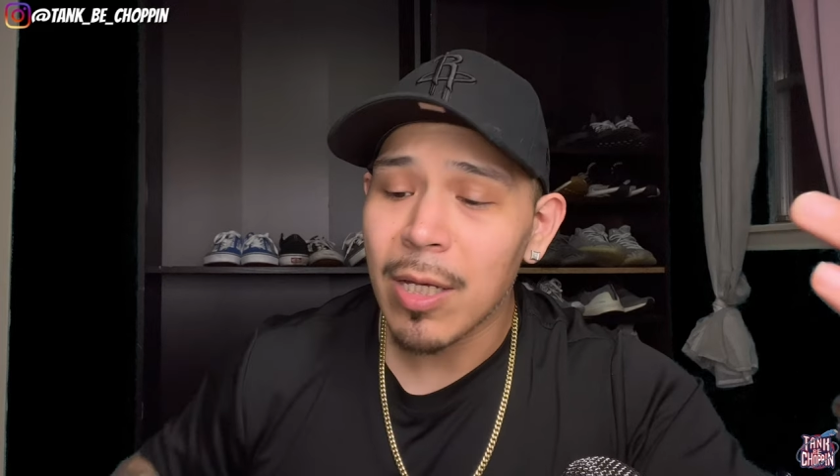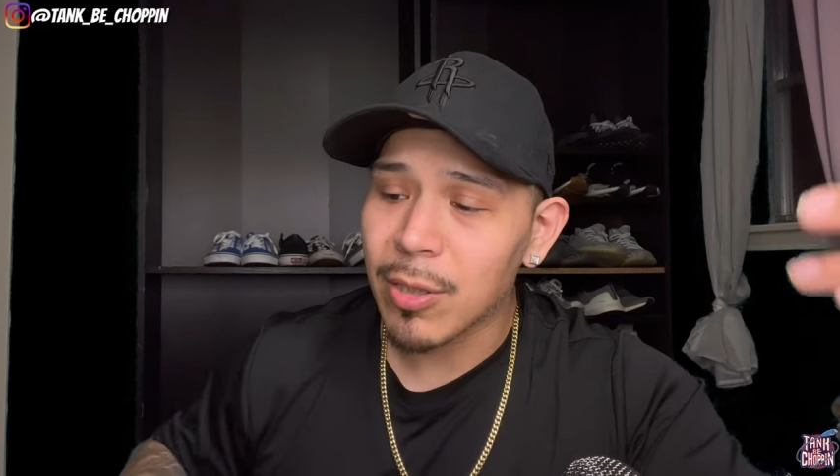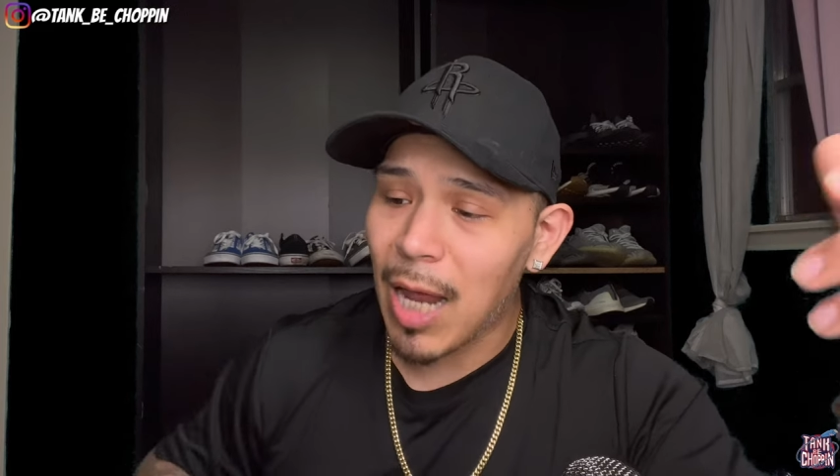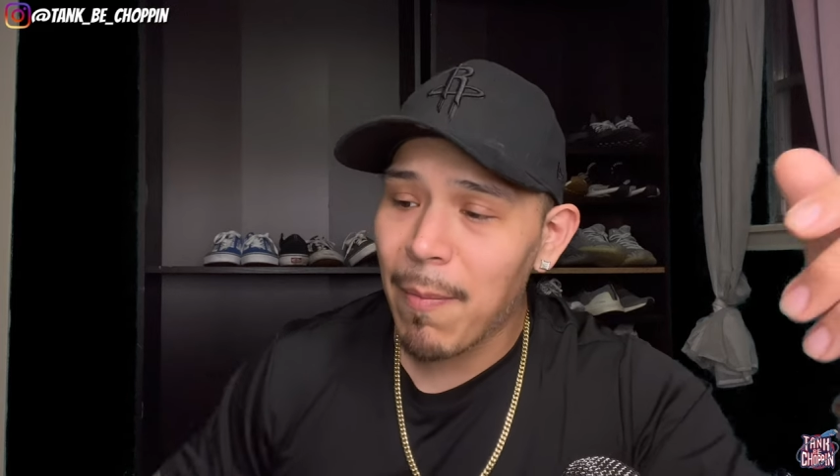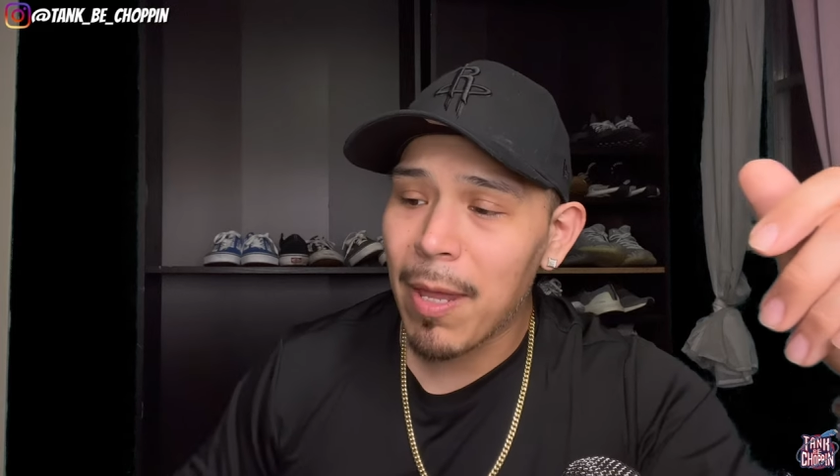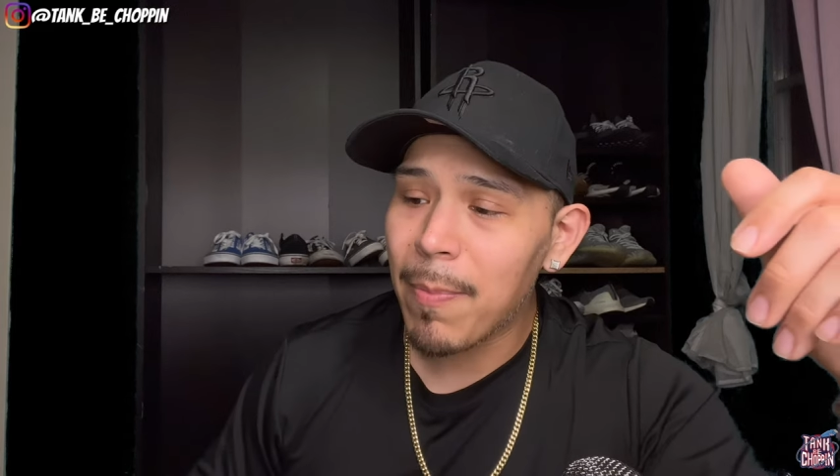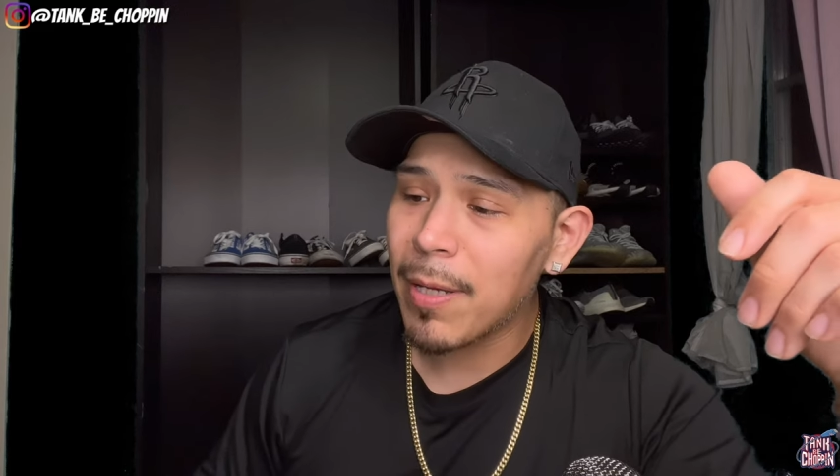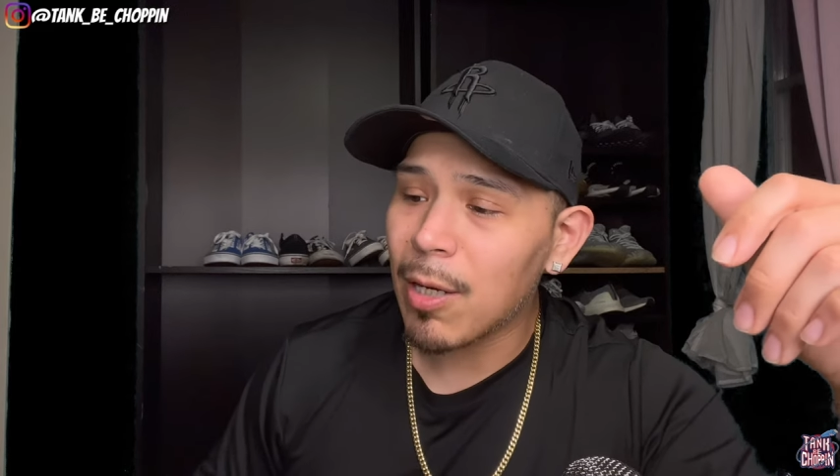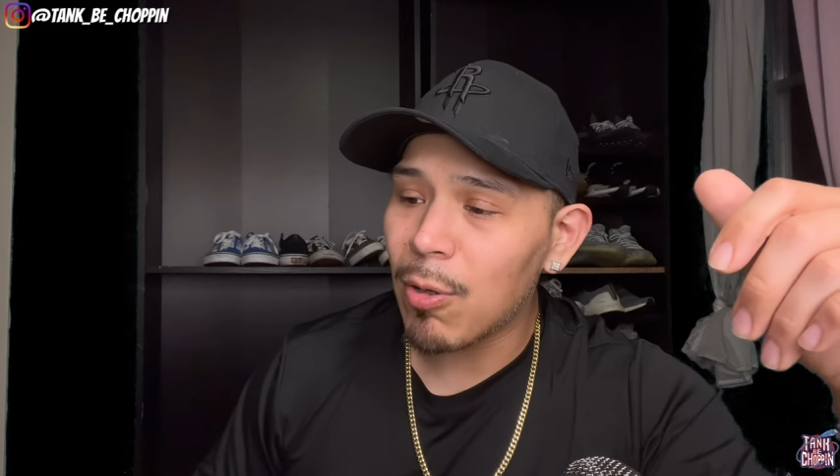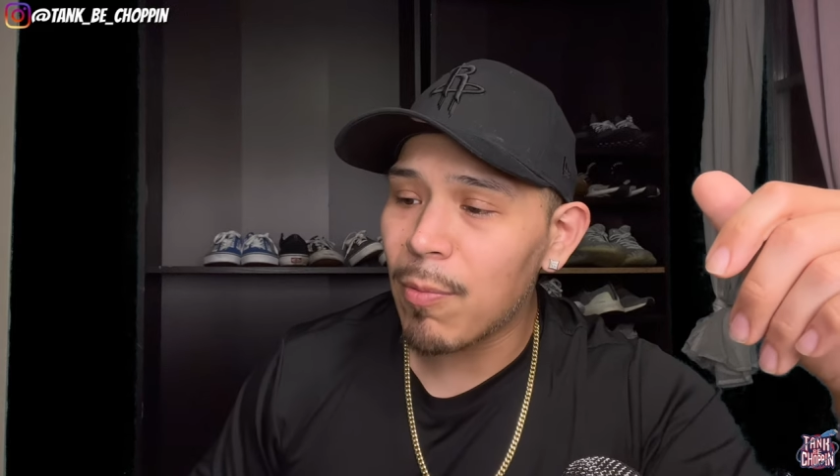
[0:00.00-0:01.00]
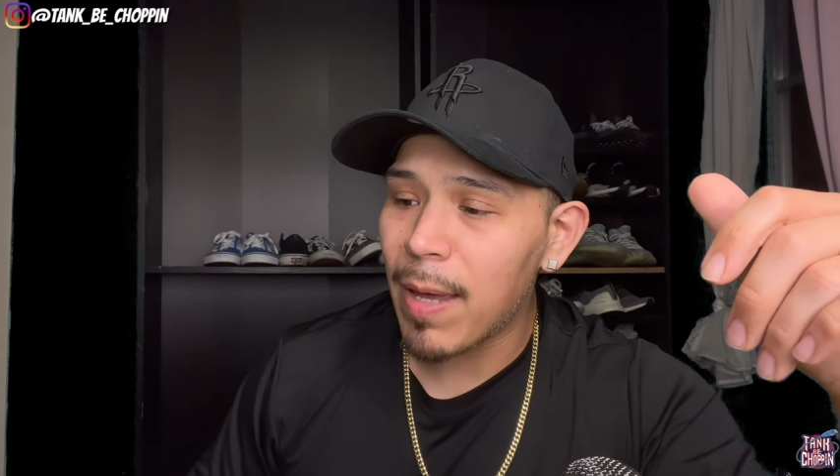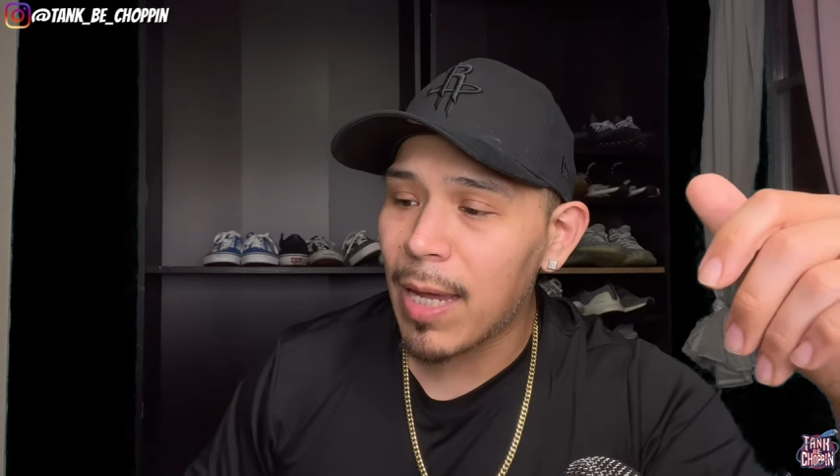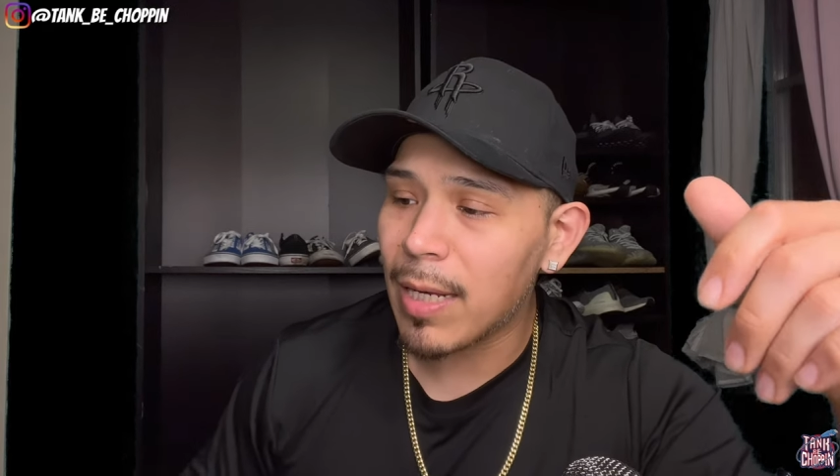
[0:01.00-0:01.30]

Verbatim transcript: So that may be cool, man.